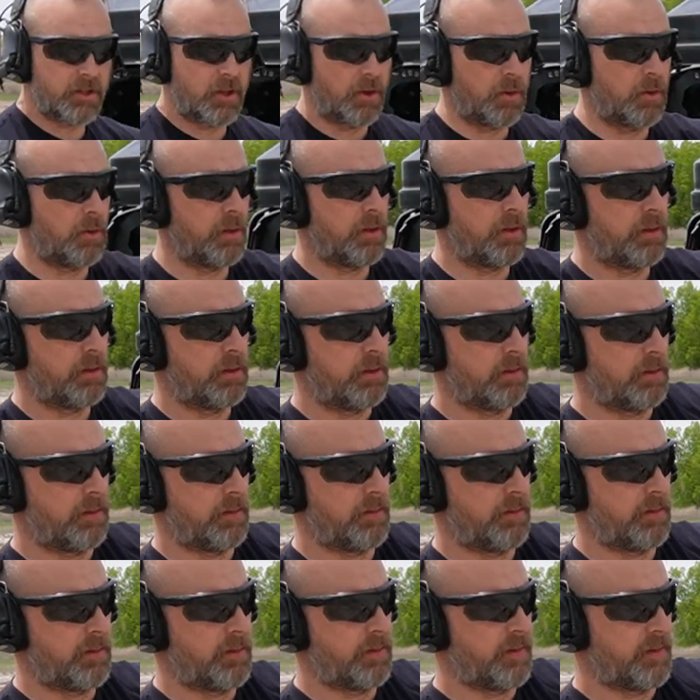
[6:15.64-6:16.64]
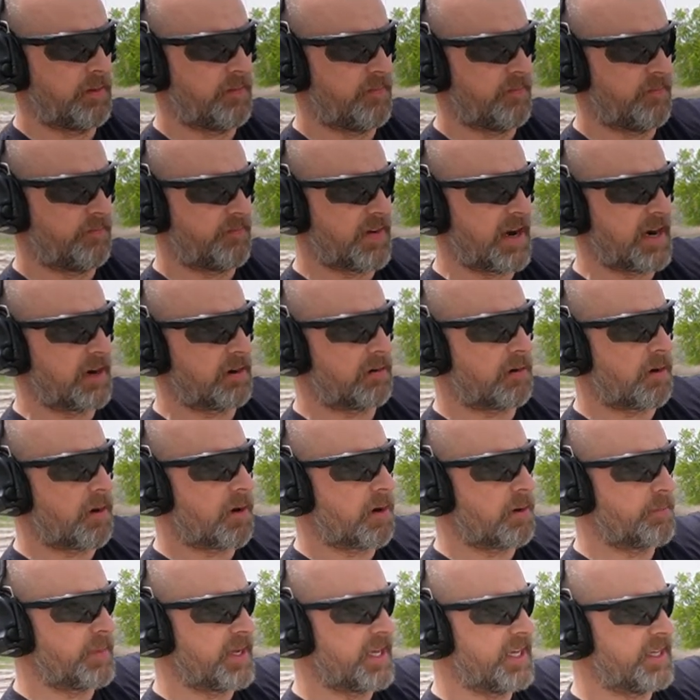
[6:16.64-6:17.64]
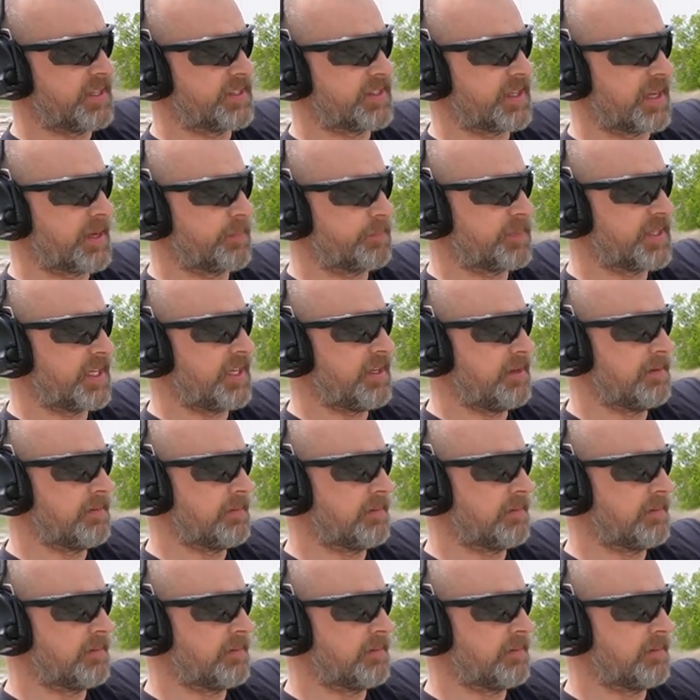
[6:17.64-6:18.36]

so firearm is empty.